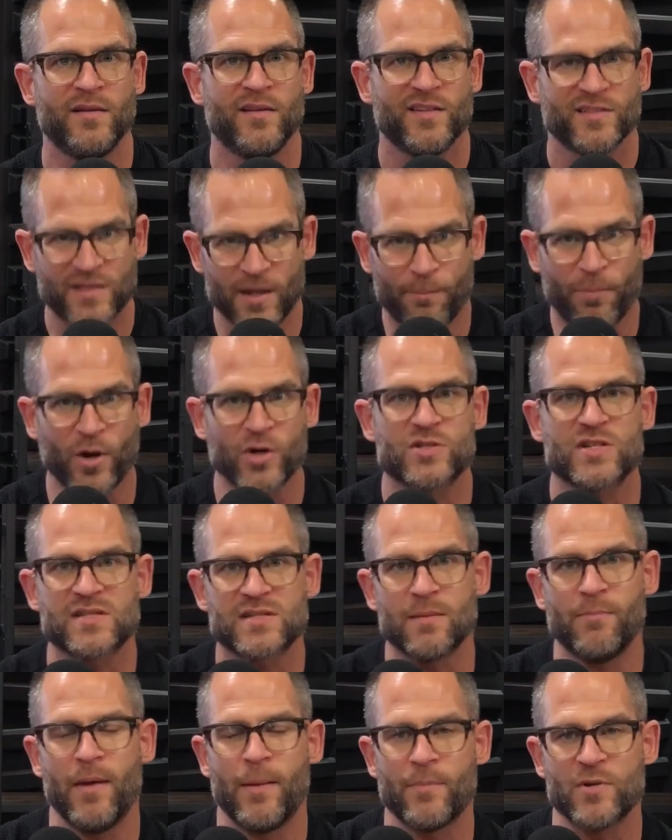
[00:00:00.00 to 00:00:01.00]
to purchase
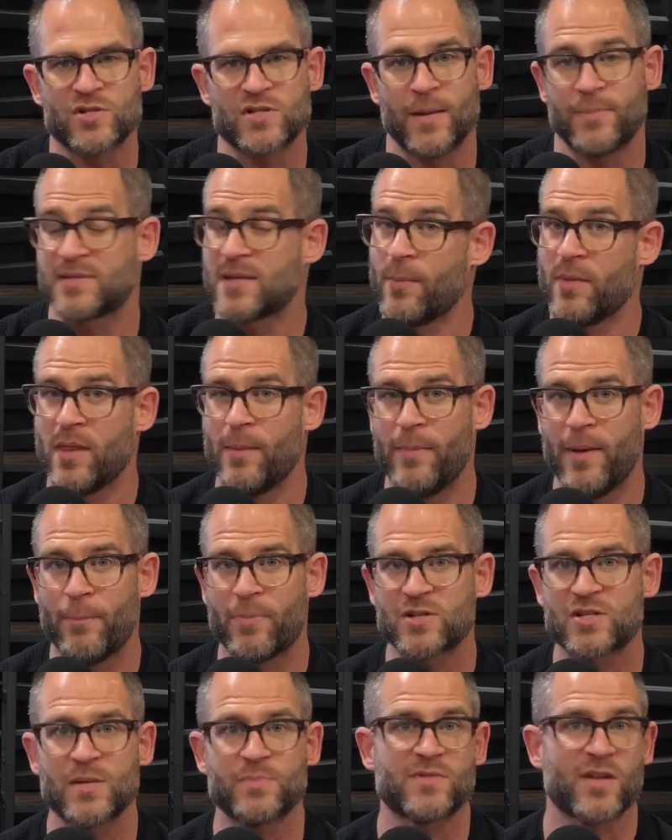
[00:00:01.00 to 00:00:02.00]
the membership. Some of the
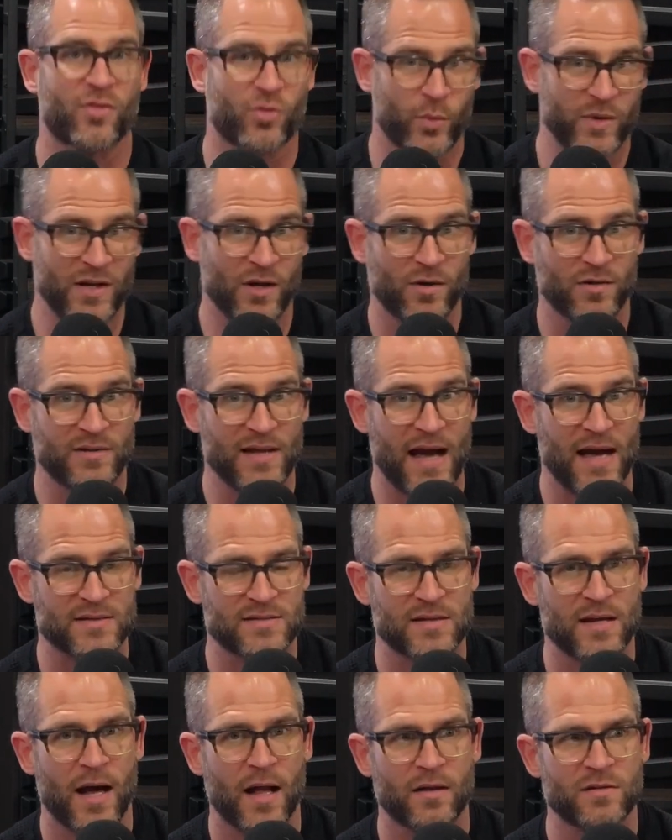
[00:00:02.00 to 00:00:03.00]
memberships are
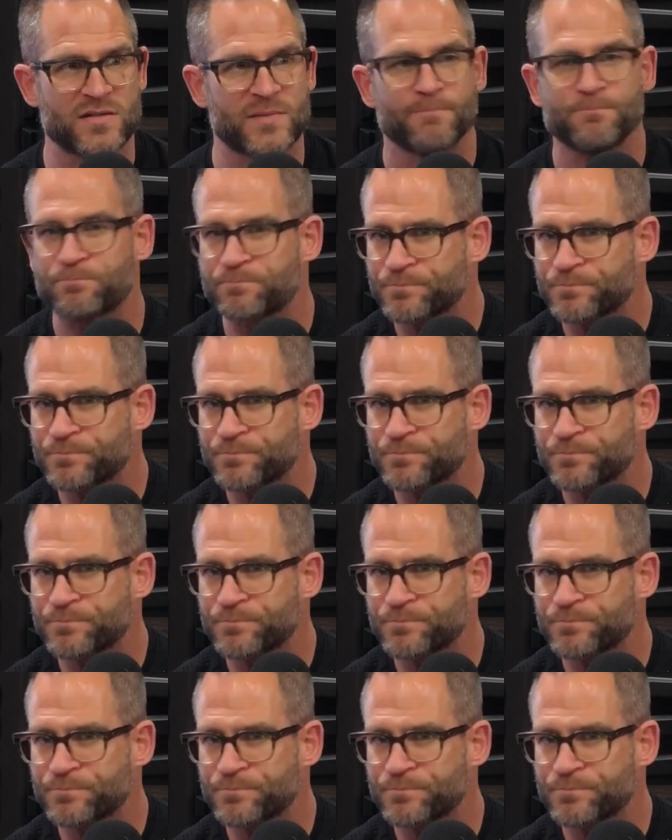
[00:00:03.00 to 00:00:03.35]
$300,000.